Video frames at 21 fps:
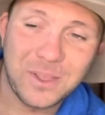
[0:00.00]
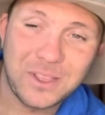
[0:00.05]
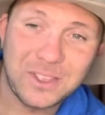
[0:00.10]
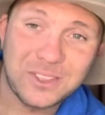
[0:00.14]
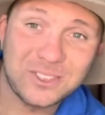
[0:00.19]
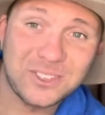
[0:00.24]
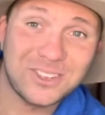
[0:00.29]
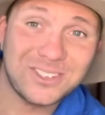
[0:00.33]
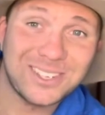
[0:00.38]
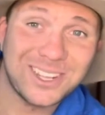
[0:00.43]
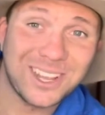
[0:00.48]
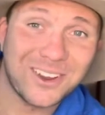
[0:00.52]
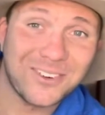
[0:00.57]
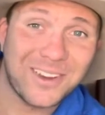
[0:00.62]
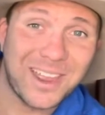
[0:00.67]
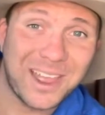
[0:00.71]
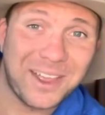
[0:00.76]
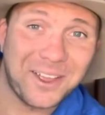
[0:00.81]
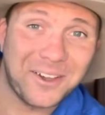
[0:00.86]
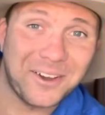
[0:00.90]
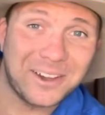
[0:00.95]
So stick
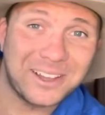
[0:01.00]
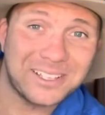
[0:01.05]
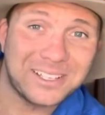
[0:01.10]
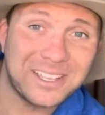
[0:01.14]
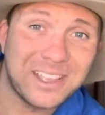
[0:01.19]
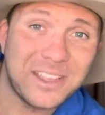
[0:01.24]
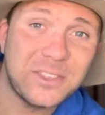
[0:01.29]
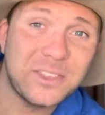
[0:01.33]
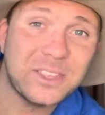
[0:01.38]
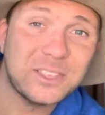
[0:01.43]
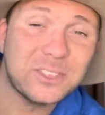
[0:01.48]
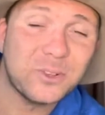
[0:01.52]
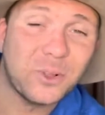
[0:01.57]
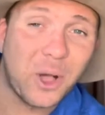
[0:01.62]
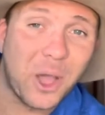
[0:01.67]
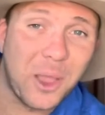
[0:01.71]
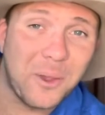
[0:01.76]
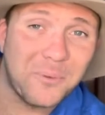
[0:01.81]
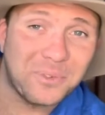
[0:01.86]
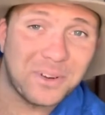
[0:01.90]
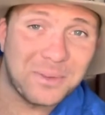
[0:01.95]
around, guys. This will
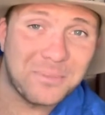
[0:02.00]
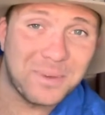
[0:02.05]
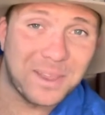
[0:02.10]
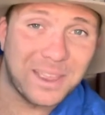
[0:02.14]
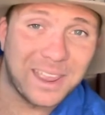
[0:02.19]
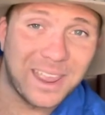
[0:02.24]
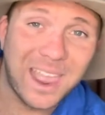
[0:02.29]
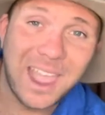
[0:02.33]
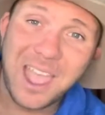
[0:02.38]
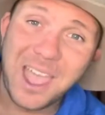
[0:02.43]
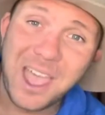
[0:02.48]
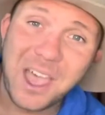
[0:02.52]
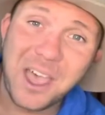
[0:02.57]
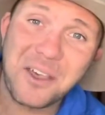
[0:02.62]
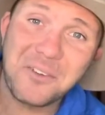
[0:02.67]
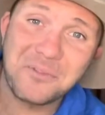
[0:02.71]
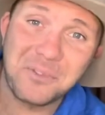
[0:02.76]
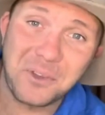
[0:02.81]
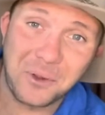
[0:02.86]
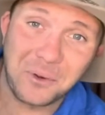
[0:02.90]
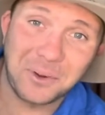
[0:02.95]
hopefully be
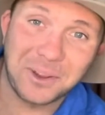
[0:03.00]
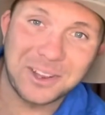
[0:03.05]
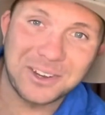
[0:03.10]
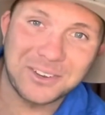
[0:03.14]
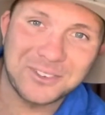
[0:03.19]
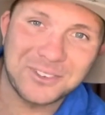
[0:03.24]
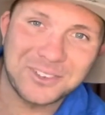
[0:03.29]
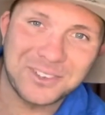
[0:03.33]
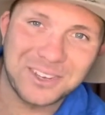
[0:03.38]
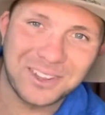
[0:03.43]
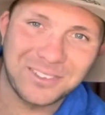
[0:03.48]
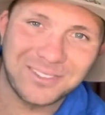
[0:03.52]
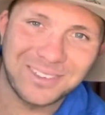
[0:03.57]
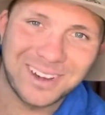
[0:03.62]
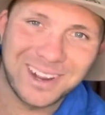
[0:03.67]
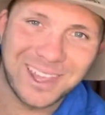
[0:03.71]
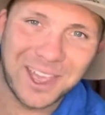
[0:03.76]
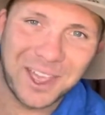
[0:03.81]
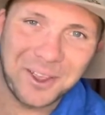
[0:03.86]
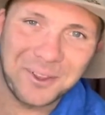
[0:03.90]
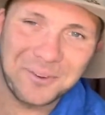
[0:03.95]
a very interesting video.